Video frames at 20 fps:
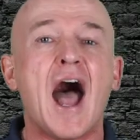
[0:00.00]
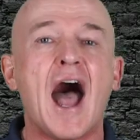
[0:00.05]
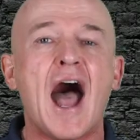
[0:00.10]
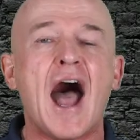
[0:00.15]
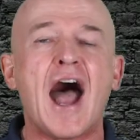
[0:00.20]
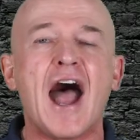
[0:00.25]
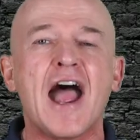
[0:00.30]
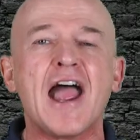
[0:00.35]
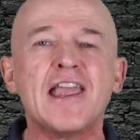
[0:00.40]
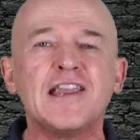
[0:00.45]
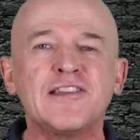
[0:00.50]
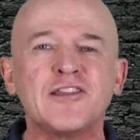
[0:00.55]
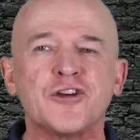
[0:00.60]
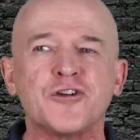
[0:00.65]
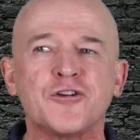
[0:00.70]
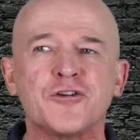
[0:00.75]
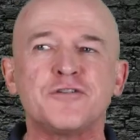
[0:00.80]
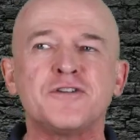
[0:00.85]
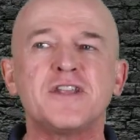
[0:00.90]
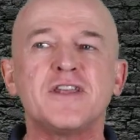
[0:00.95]
I
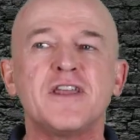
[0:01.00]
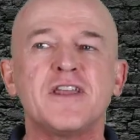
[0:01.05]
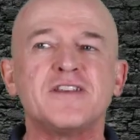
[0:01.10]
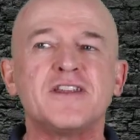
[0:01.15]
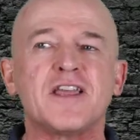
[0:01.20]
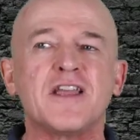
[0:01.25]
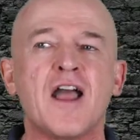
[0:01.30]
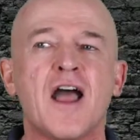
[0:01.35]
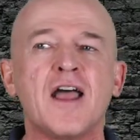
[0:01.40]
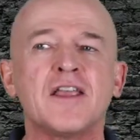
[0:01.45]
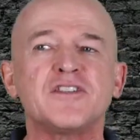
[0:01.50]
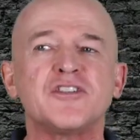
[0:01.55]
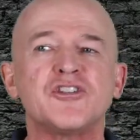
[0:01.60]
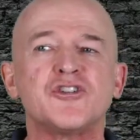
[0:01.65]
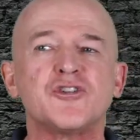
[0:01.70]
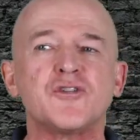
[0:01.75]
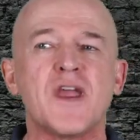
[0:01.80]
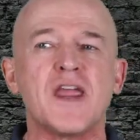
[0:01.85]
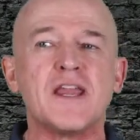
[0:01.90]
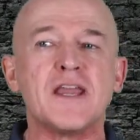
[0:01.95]
learned to
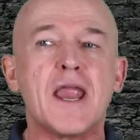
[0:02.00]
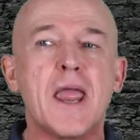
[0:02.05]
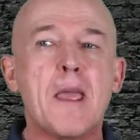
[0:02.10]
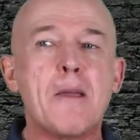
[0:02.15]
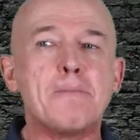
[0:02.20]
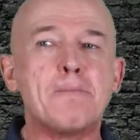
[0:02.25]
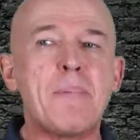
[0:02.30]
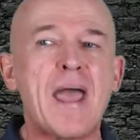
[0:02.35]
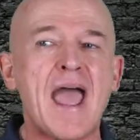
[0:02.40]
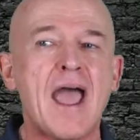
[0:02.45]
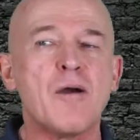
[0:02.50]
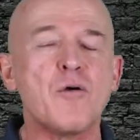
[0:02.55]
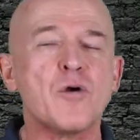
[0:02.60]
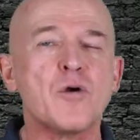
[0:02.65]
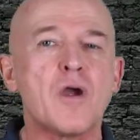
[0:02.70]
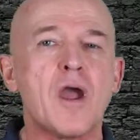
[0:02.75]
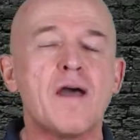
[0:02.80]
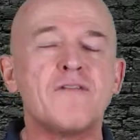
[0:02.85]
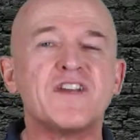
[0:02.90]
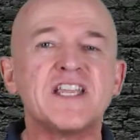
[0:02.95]
concentrate,
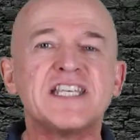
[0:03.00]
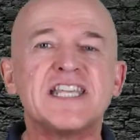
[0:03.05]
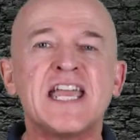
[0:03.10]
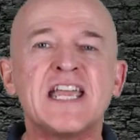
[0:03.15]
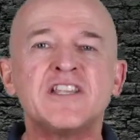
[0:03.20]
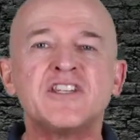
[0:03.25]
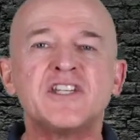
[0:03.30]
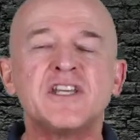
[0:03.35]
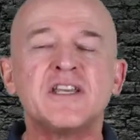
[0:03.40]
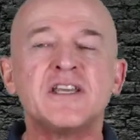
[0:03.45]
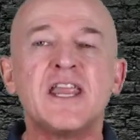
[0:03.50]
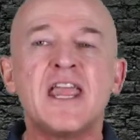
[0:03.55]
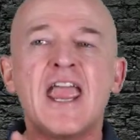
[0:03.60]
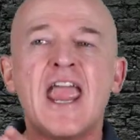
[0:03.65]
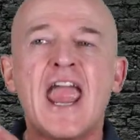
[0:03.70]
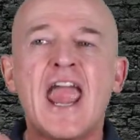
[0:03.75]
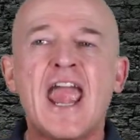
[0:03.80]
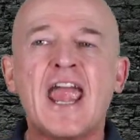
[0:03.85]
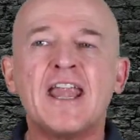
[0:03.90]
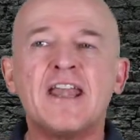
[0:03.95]
power of attention,
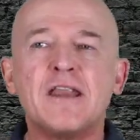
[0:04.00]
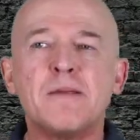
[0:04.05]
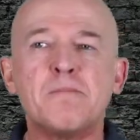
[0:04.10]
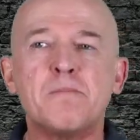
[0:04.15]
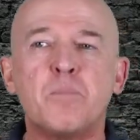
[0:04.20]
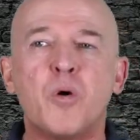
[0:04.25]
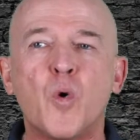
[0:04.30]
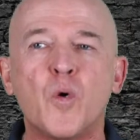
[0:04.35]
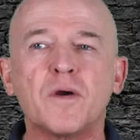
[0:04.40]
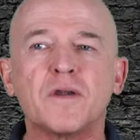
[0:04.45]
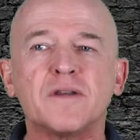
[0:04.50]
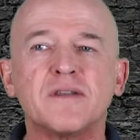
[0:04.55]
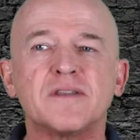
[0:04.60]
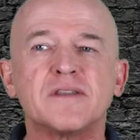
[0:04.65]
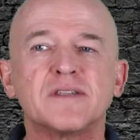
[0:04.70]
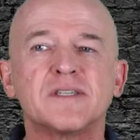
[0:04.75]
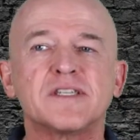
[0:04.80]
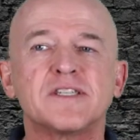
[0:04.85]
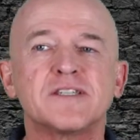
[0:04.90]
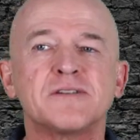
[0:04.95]
and
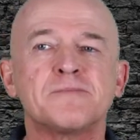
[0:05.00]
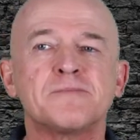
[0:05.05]
importance.